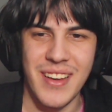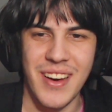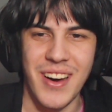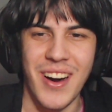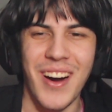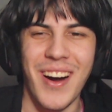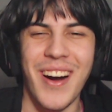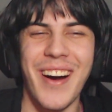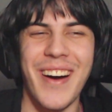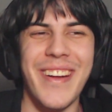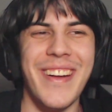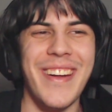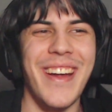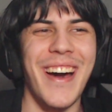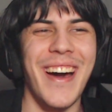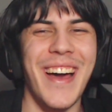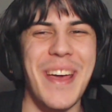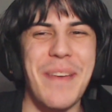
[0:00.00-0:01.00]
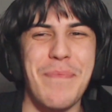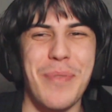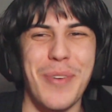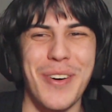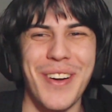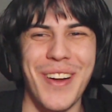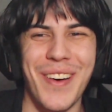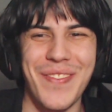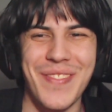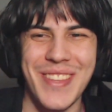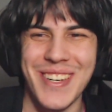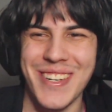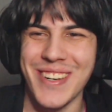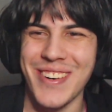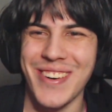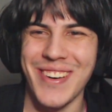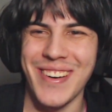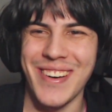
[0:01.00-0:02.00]
Oh no, he pulled off the
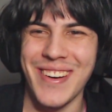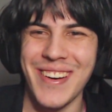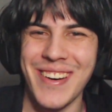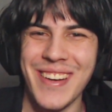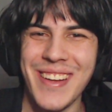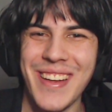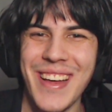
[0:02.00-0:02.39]
door!